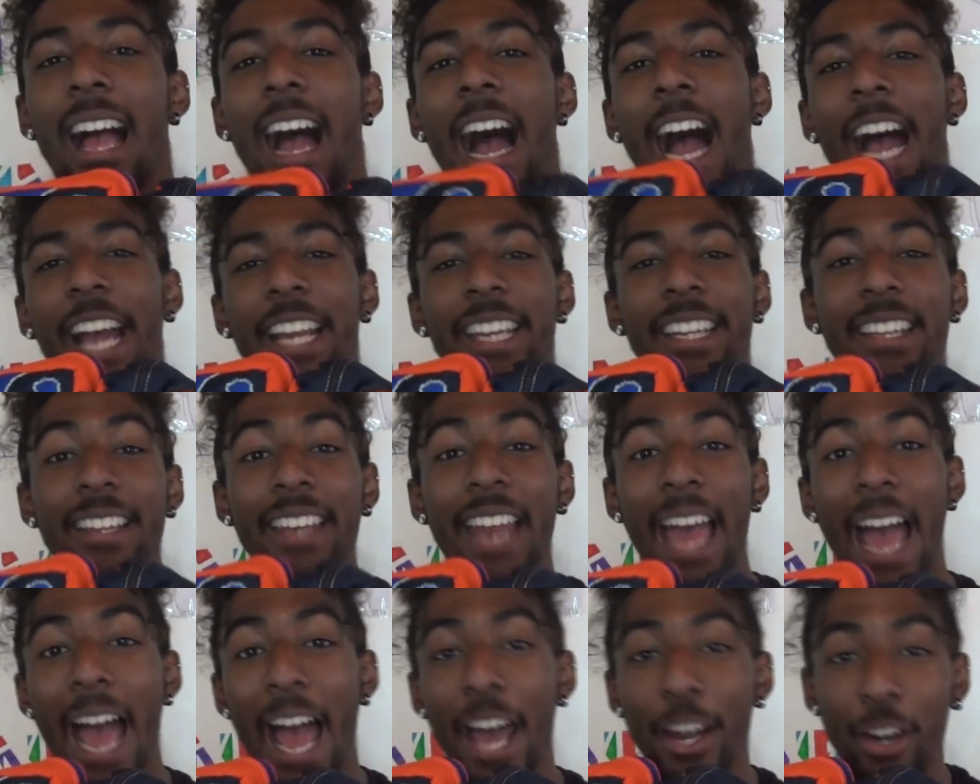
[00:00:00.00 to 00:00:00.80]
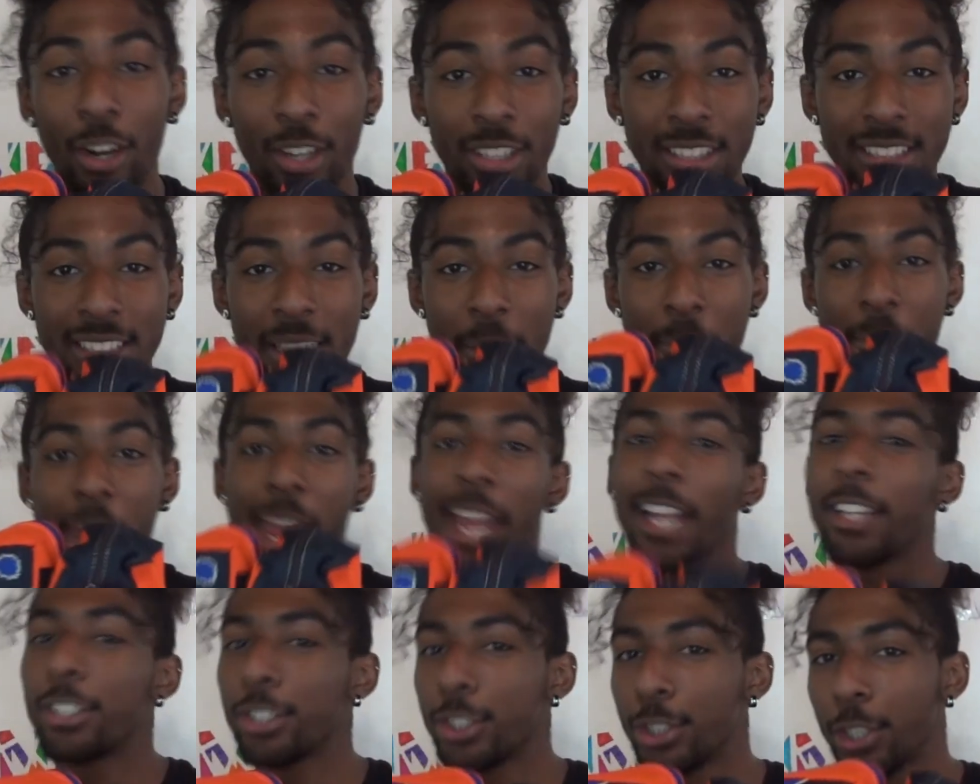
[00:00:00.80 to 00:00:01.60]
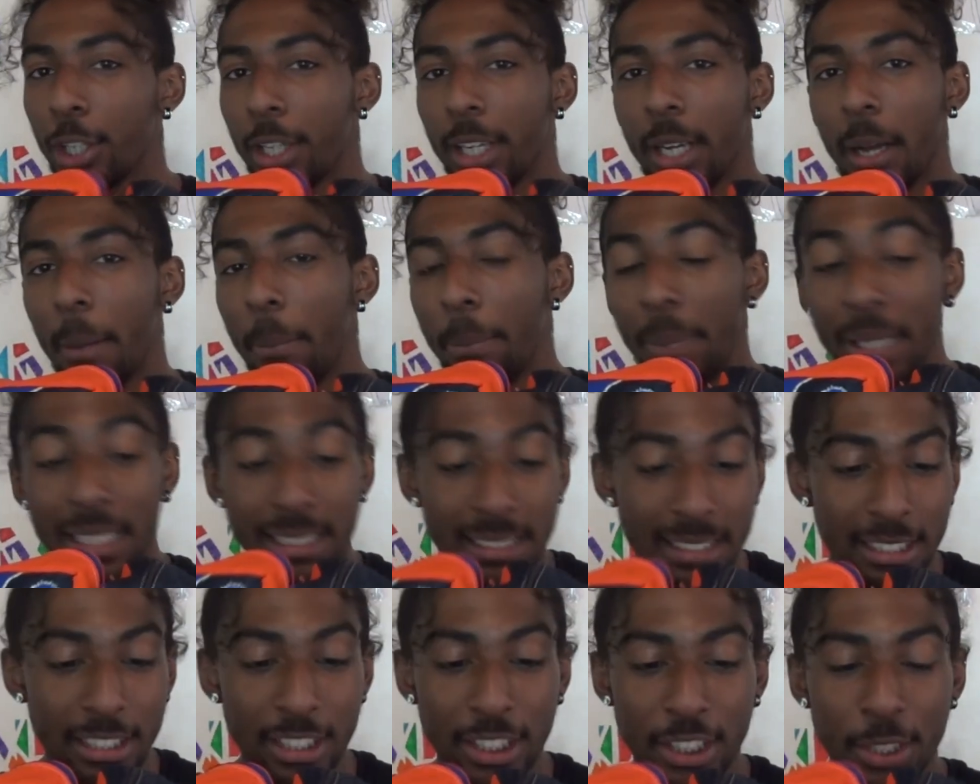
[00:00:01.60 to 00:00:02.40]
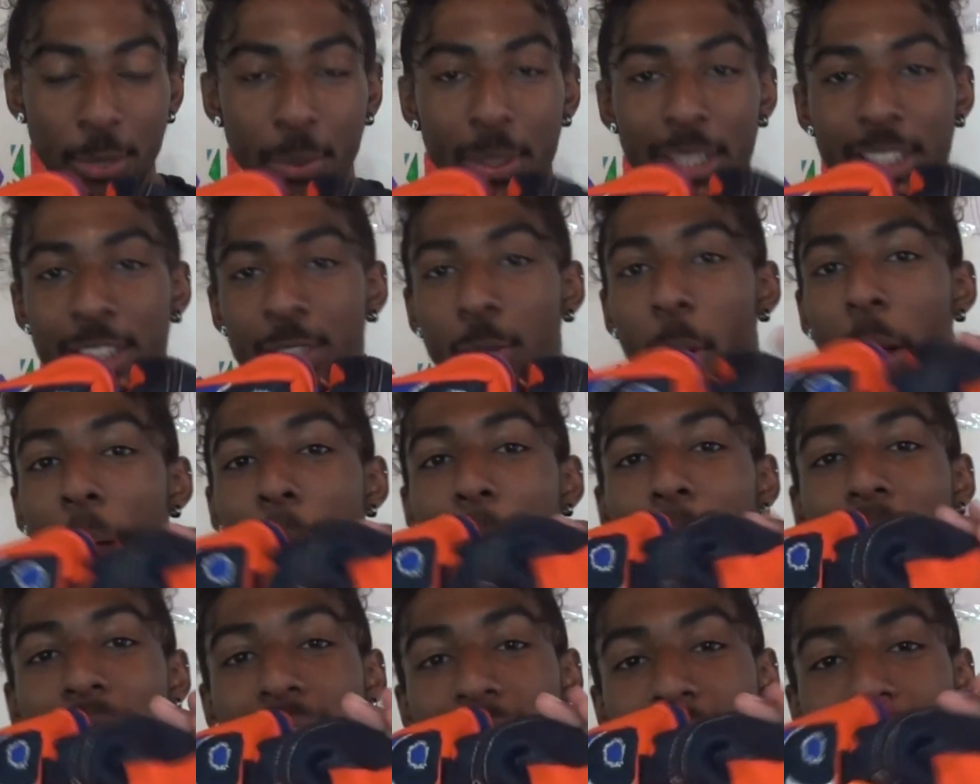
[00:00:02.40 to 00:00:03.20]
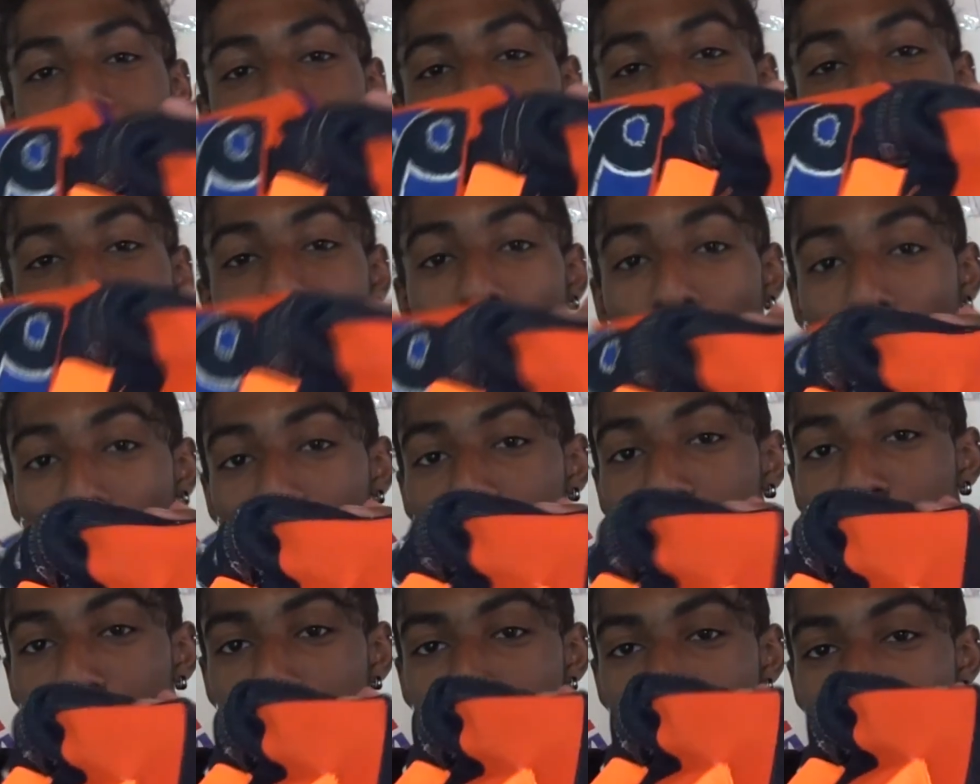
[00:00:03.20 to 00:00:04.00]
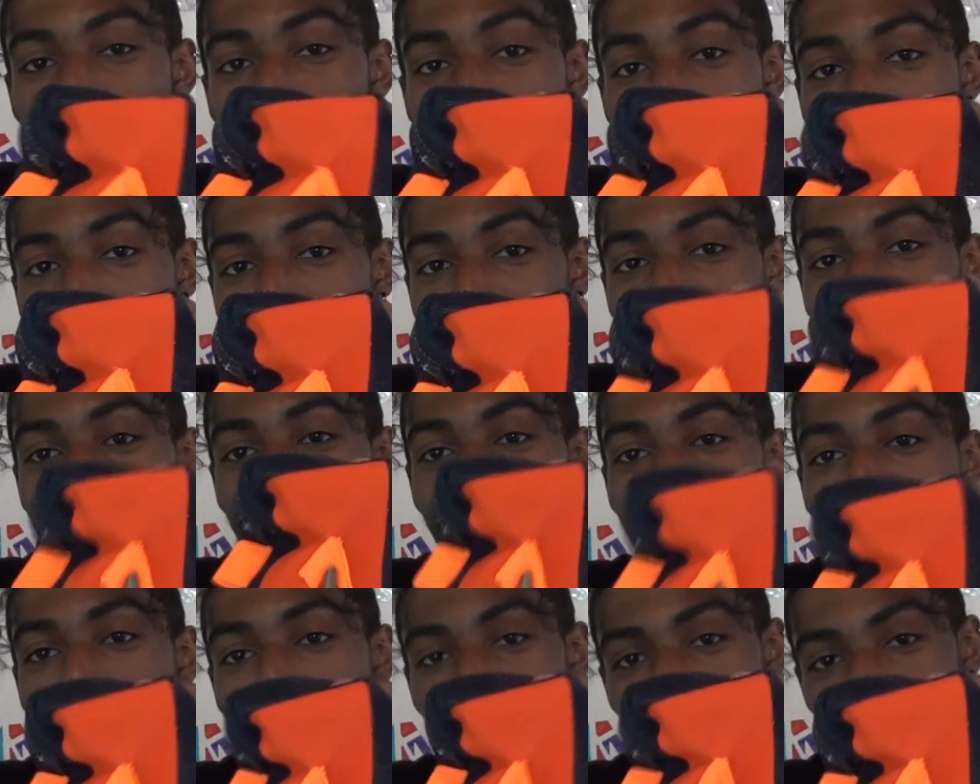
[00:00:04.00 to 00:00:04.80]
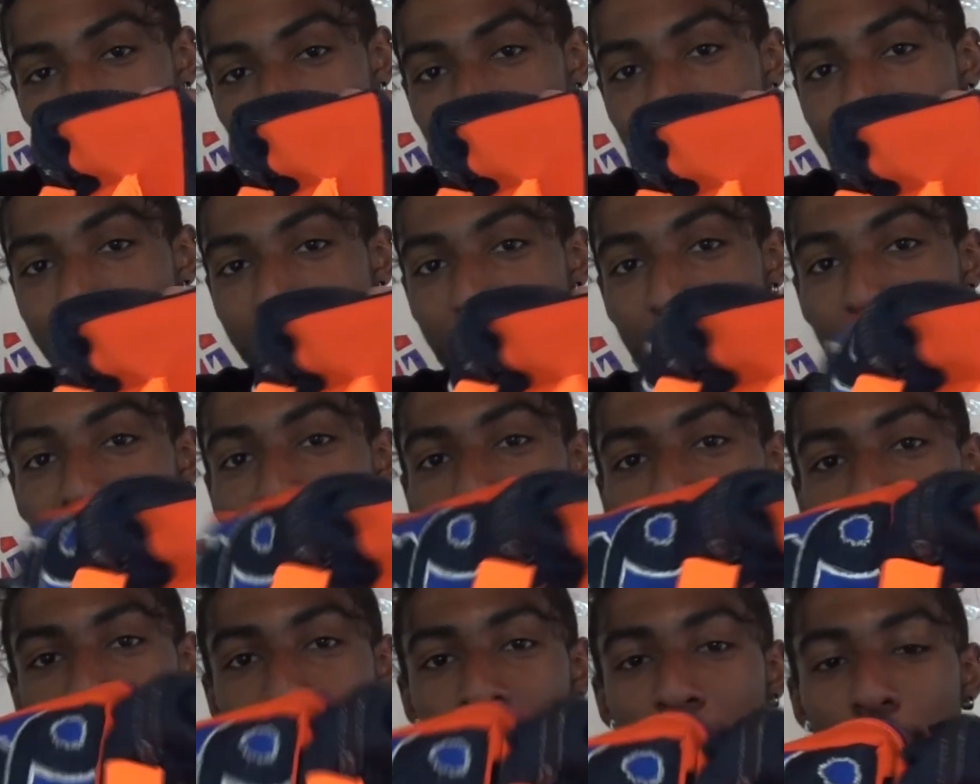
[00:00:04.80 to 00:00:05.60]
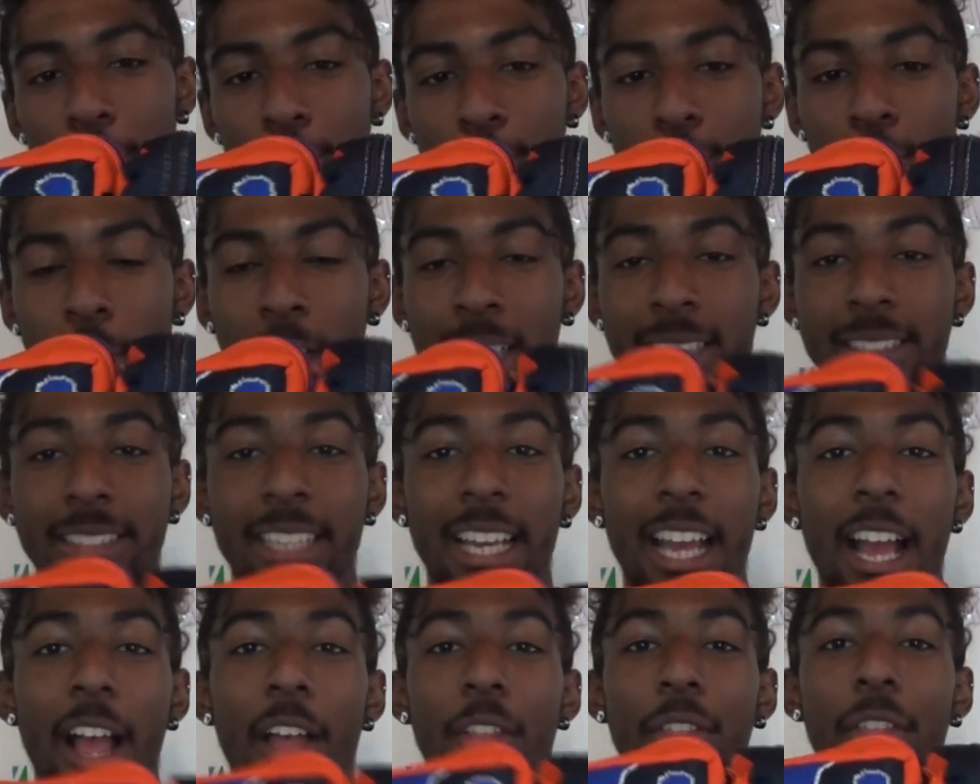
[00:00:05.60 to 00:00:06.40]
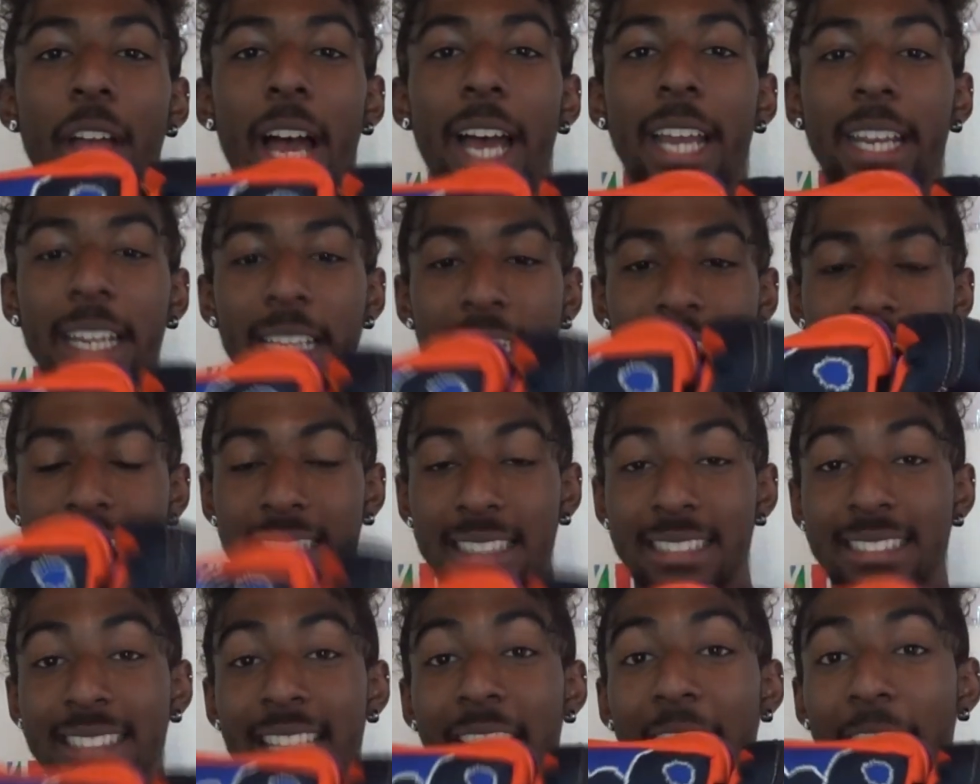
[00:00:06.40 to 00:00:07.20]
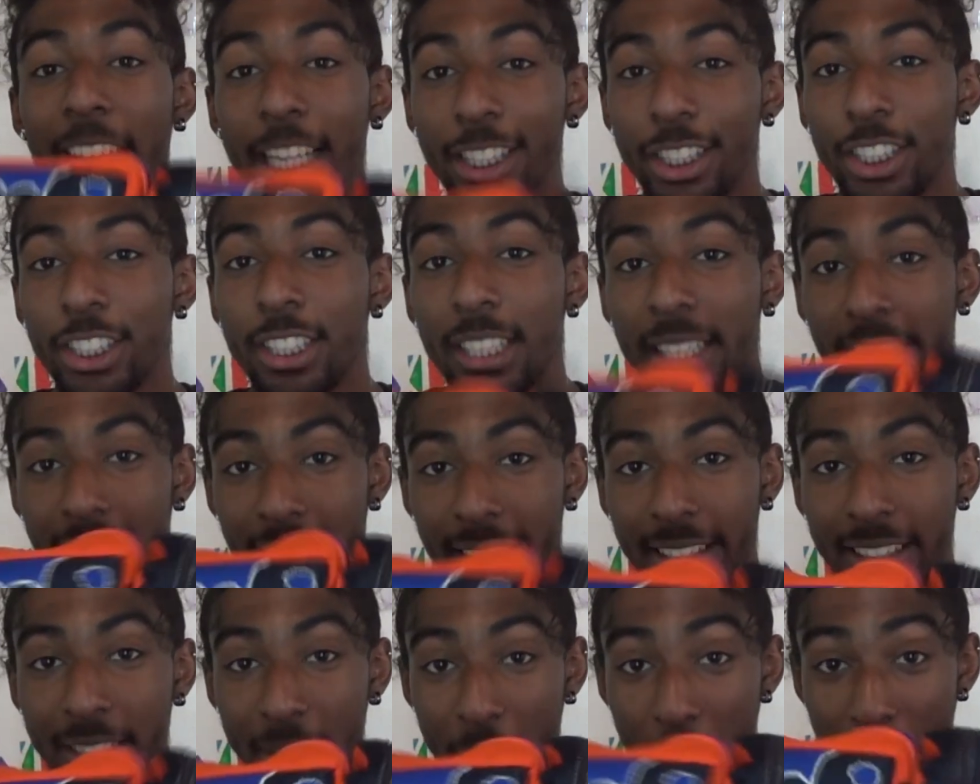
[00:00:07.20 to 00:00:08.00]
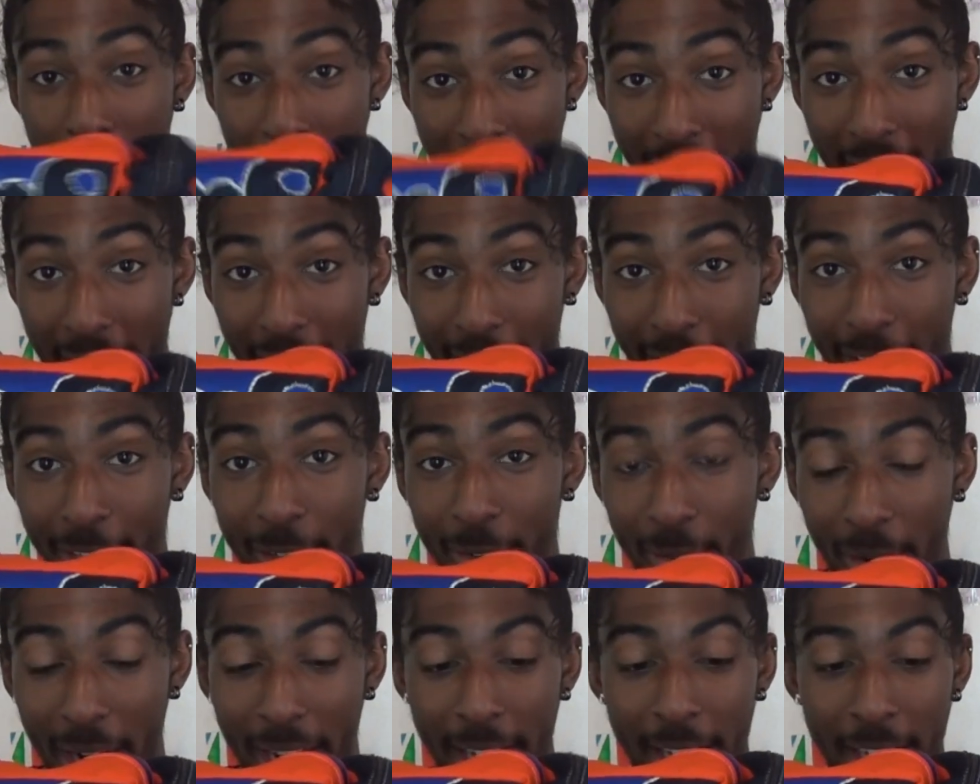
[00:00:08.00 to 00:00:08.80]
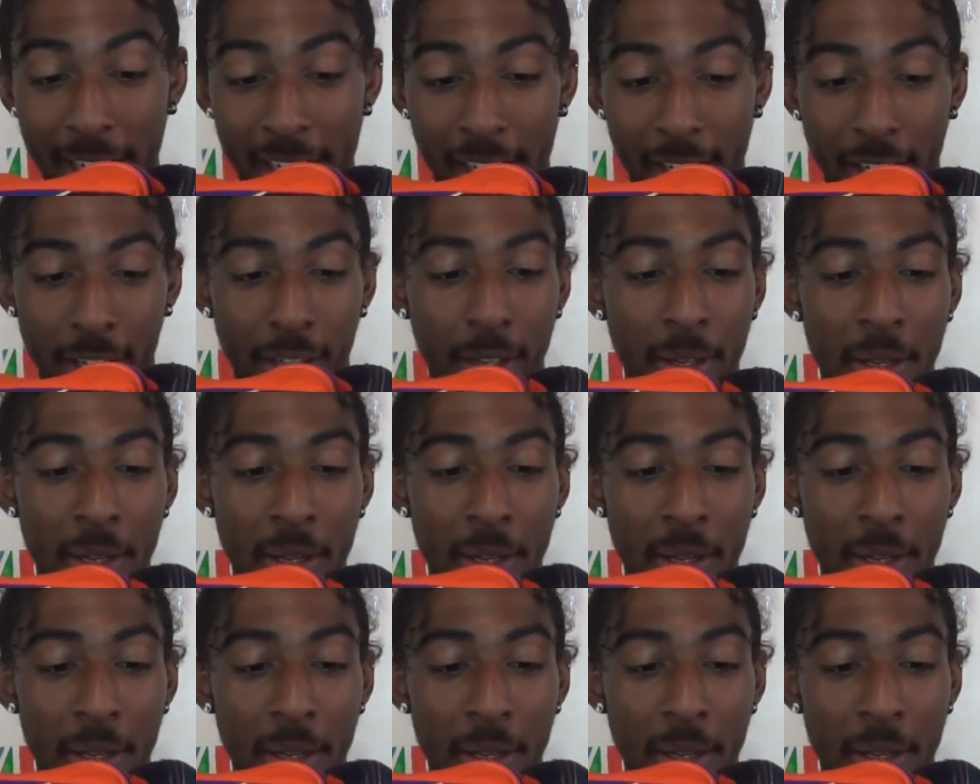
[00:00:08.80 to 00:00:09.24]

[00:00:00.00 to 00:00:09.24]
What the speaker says: I did add on some extra pieces to it, so I made an entirely new bag right here in the front that is attached to this bag right here.